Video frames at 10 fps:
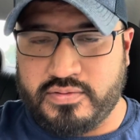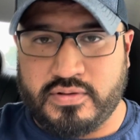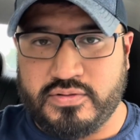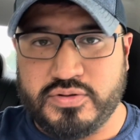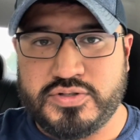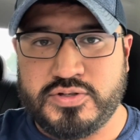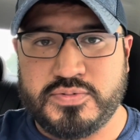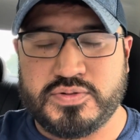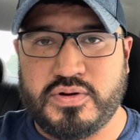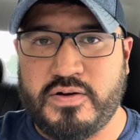YouTube
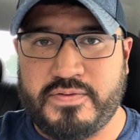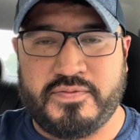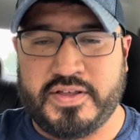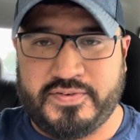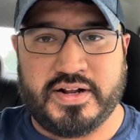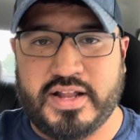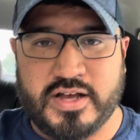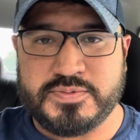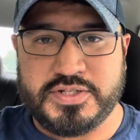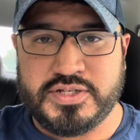as well, if it
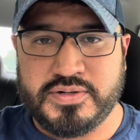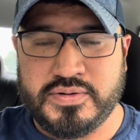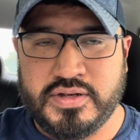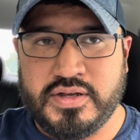allows me to.